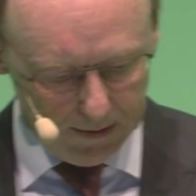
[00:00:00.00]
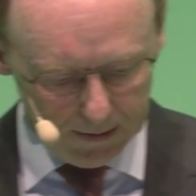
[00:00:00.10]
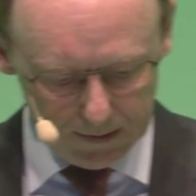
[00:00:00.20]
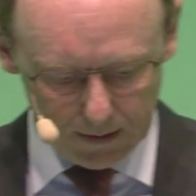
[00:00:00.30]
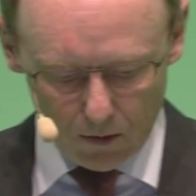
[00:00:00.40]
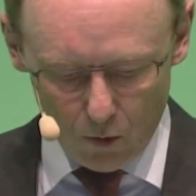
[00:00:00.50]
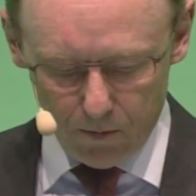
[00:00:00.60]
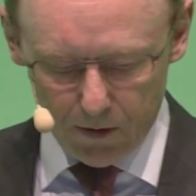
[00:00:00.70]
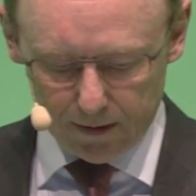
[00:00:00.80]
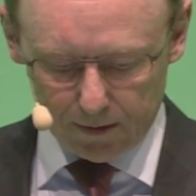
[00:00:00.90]
is the
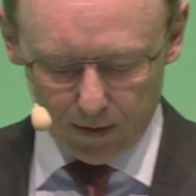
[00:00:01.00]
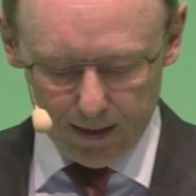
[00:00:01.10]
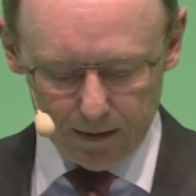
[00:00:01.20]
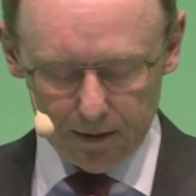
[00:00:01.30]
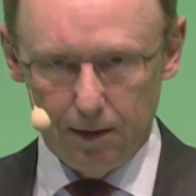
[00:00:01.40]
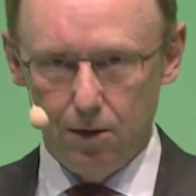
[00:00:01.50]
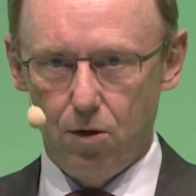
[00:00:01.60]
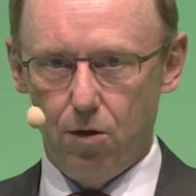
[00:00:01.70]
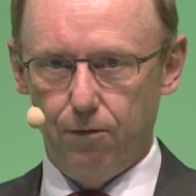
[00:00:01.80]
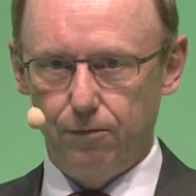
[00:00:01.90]
global trend
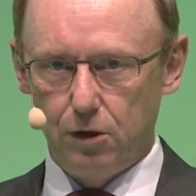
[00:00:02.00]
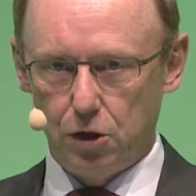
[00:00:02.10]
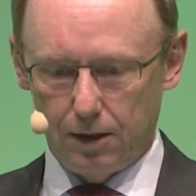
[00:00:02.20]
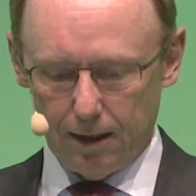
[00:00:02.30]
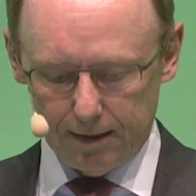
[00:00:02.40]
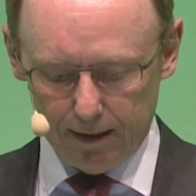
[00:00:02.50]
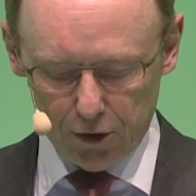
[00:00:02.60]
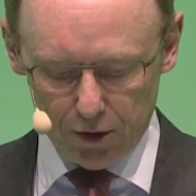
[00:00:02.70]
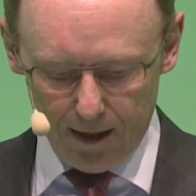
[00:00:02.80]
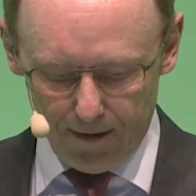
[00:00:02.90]
of
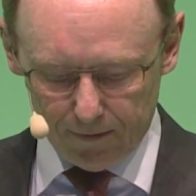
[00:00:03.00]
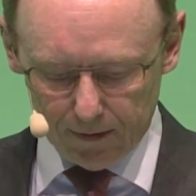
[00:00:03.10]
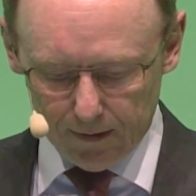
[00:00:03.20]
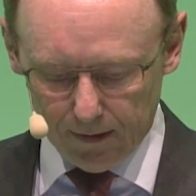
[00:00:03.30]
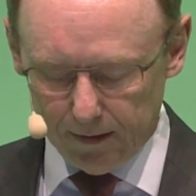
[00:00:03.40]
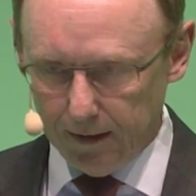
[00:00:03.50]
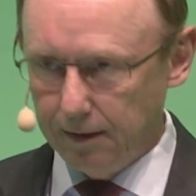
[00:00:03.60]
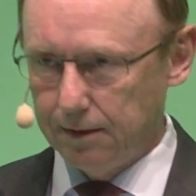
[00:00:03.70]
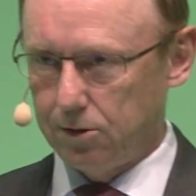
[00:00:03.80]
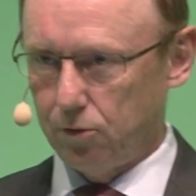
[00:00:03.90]
digitization. After the
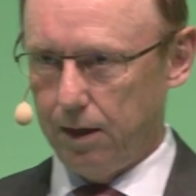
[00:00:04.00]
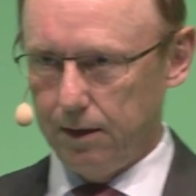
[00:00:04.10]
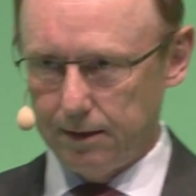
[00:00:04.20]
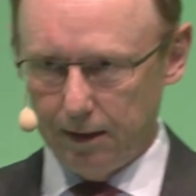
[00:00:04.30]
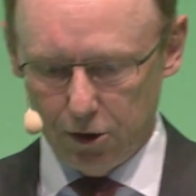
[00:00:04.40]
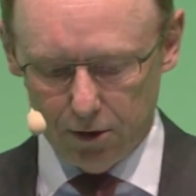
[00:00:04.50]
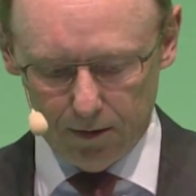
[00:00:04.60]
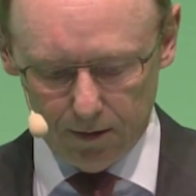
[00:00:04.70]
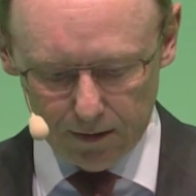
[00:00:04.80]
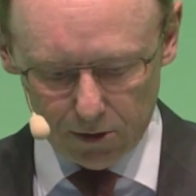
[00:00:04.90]

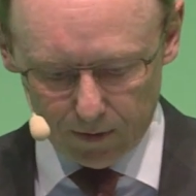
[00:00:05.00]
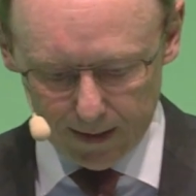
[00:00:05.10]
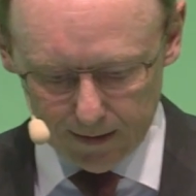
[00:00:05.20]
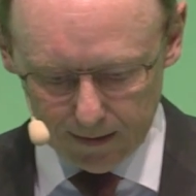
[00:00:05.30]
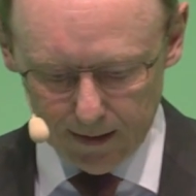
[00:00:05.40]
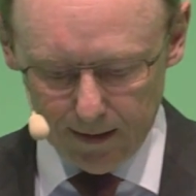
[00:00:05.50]
industrialization, this trend